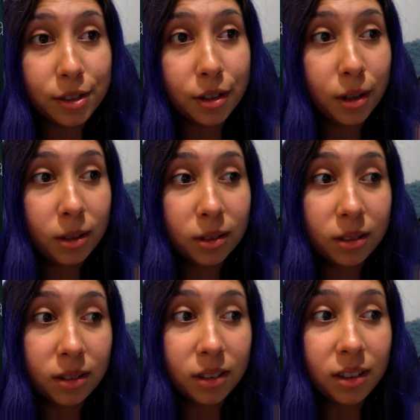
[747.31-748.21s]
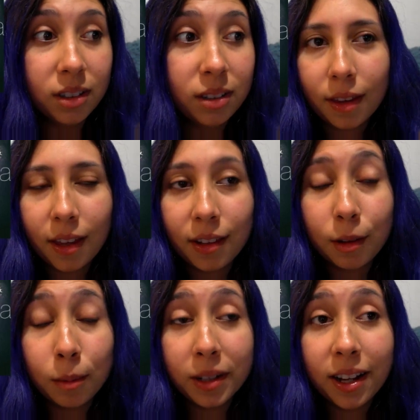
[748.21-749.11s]
So,
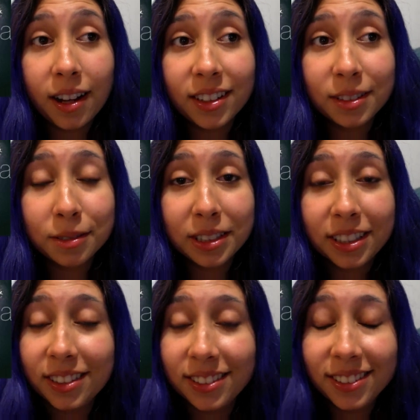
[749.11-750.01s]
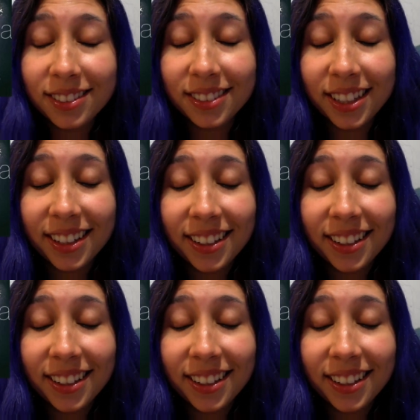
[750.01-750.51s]
and oh my god, in